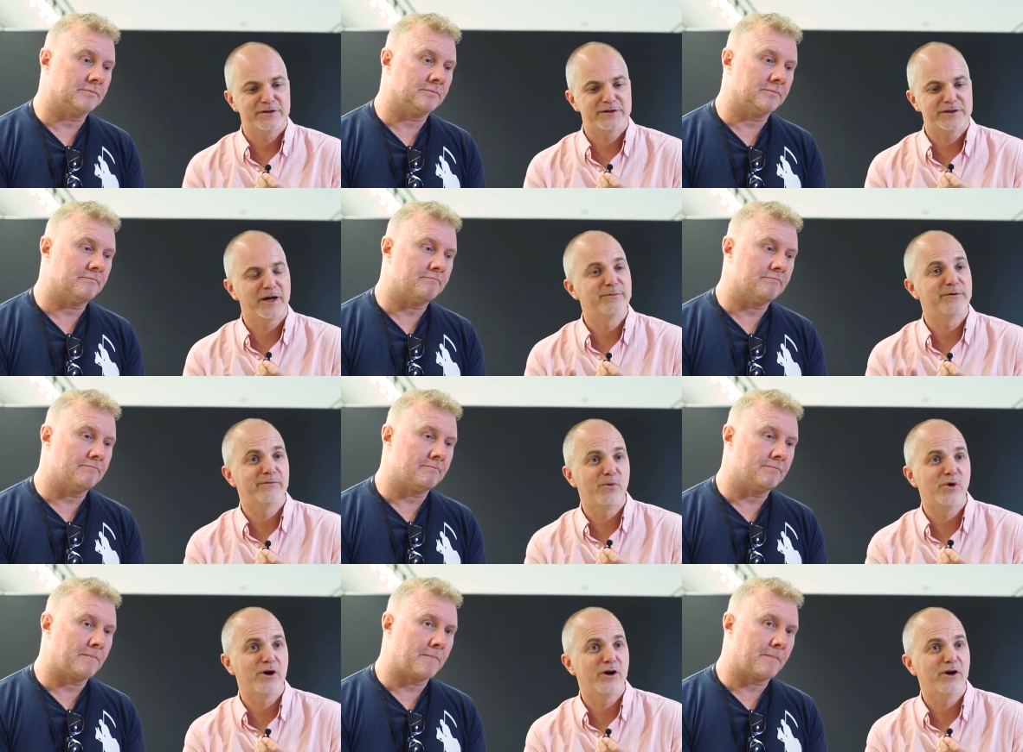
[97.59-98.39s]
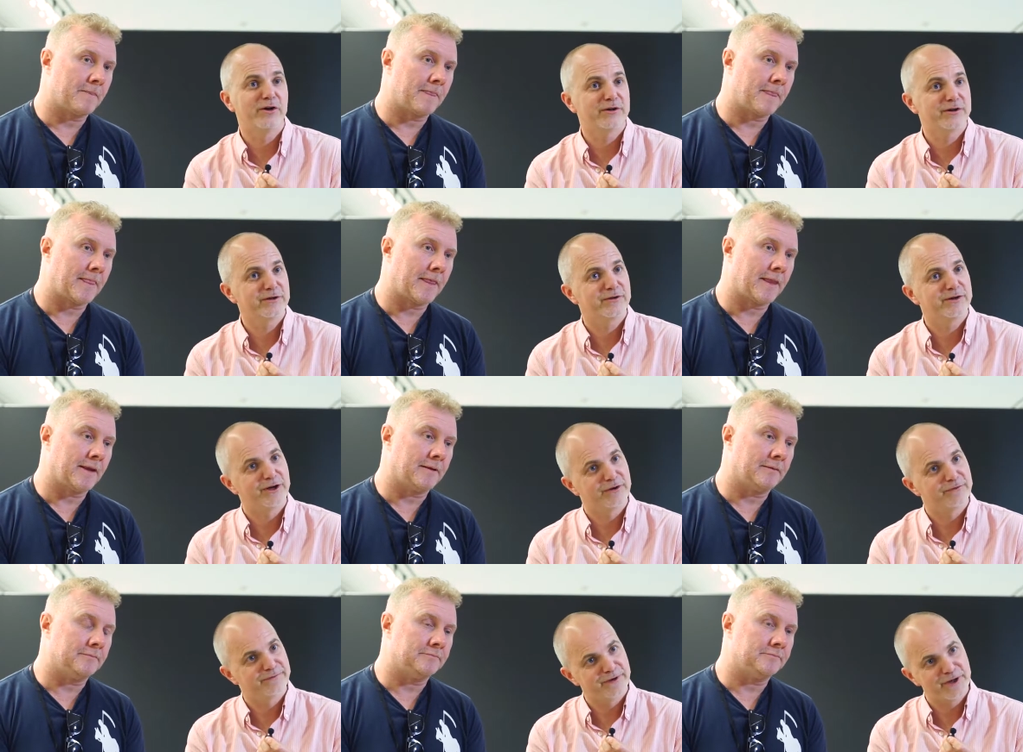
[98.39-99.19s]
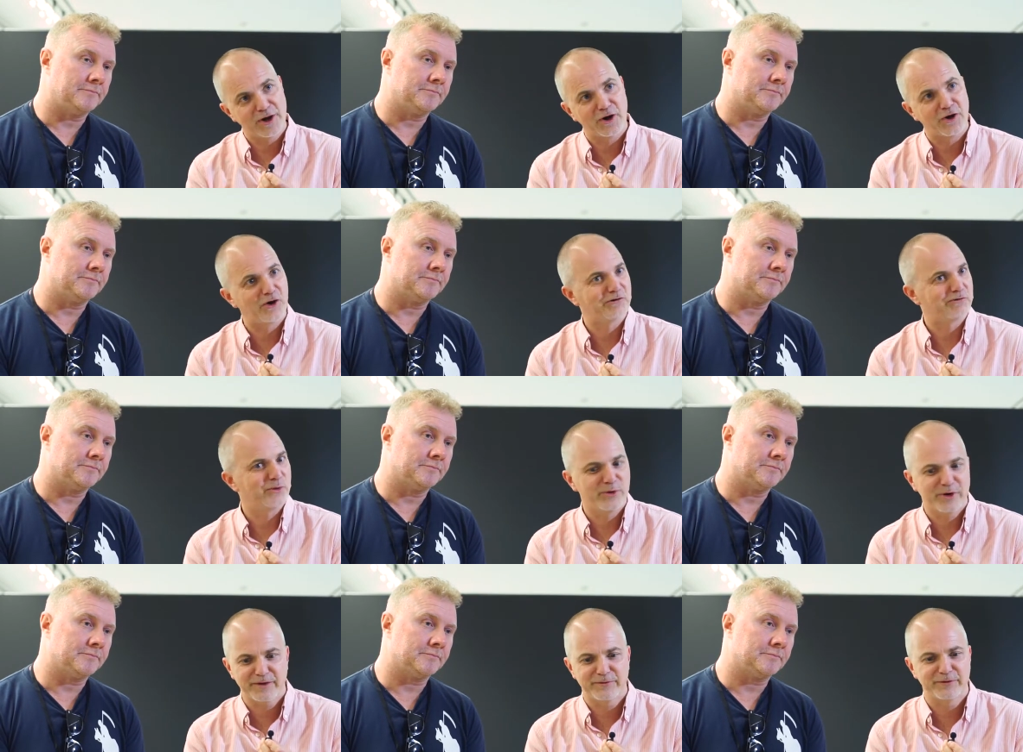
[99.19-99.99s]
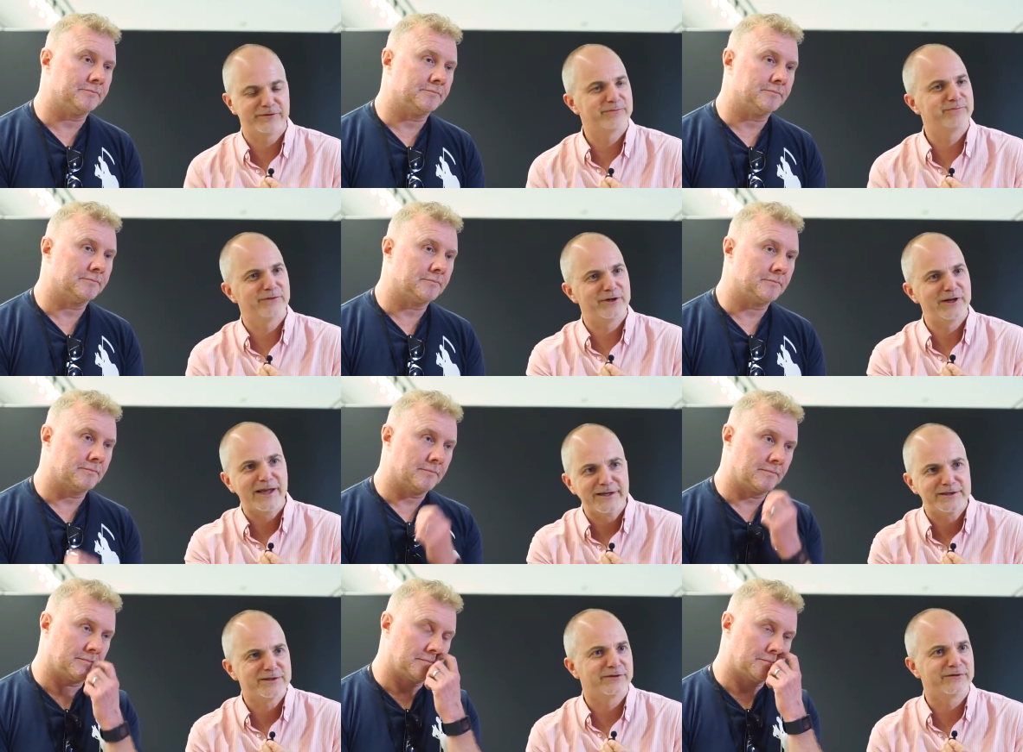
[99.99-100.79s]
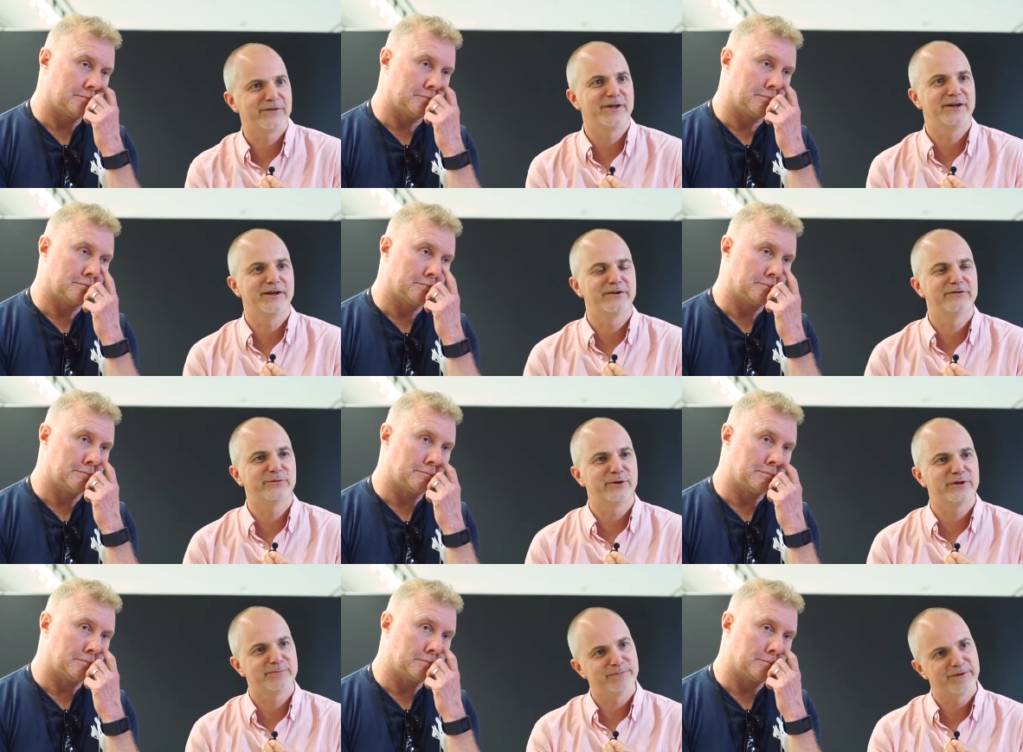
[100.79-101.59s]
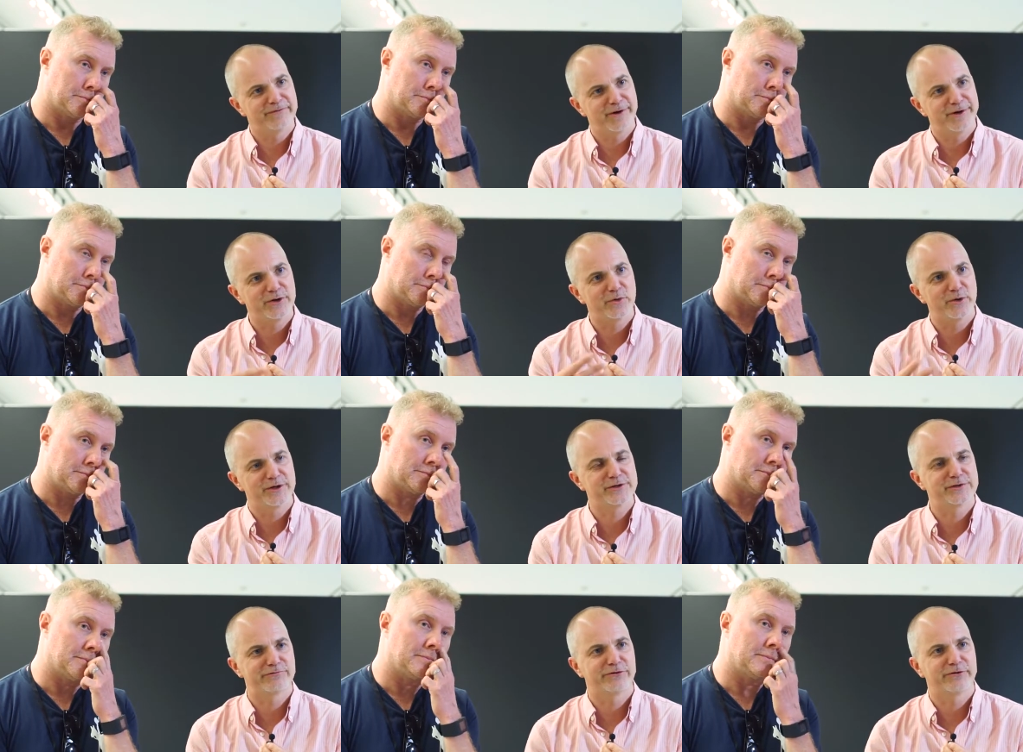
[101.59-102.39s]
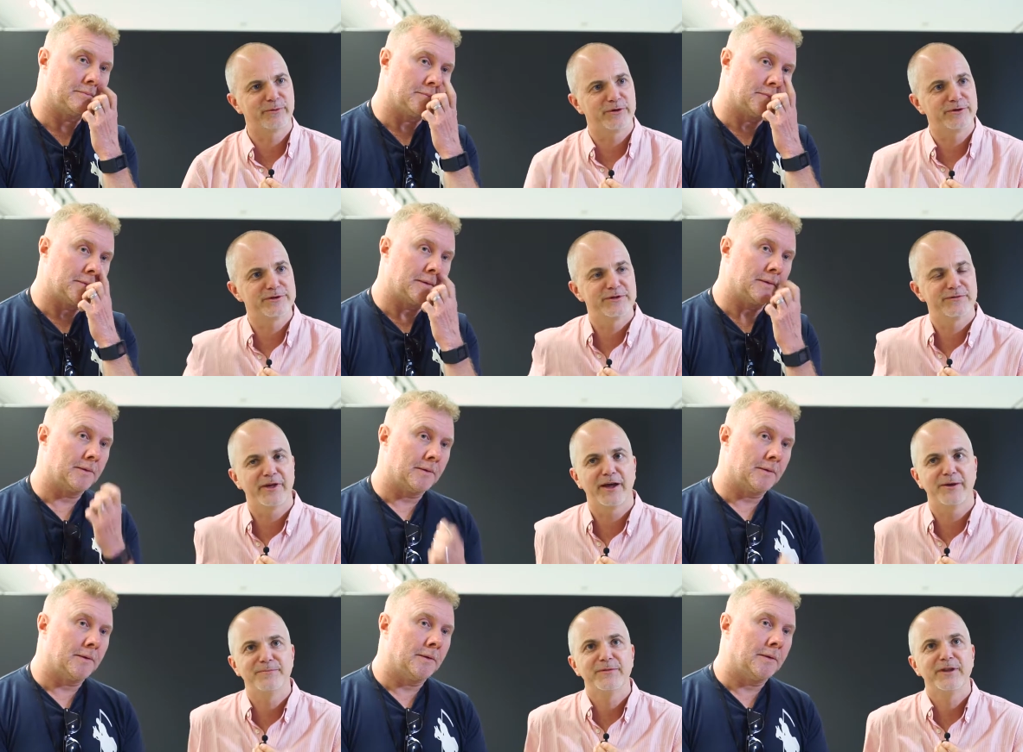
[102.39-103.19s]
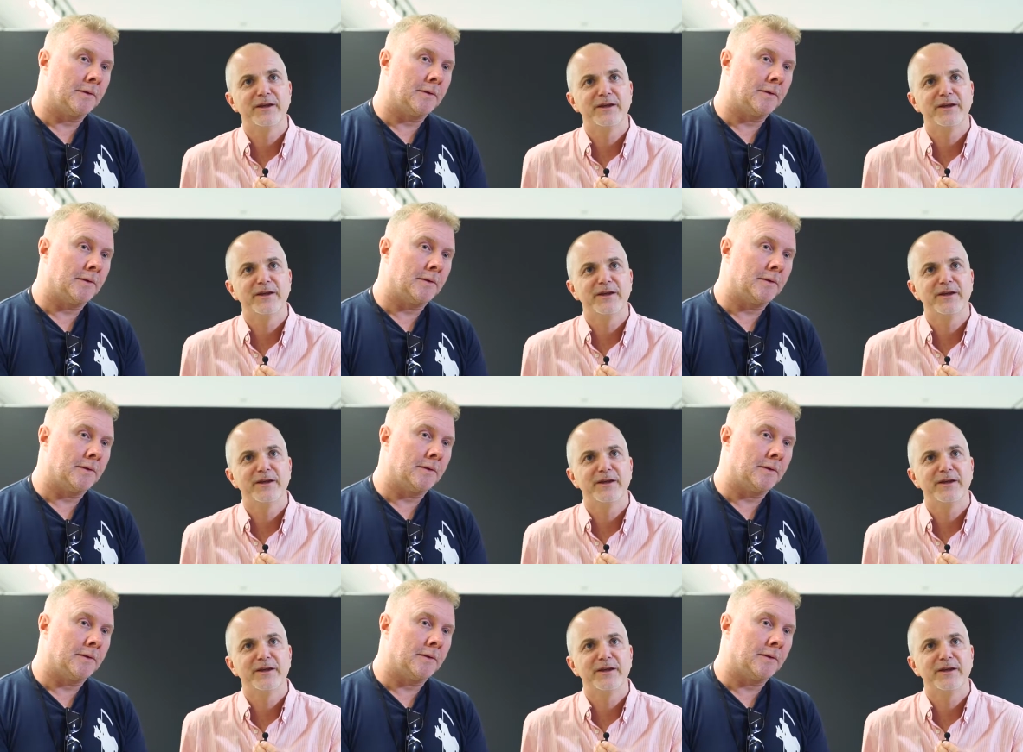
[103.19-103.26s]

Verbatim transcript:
Speaker 1: type of work, you know, VR or whatever the latest thing is, we can be very quick to respond to that.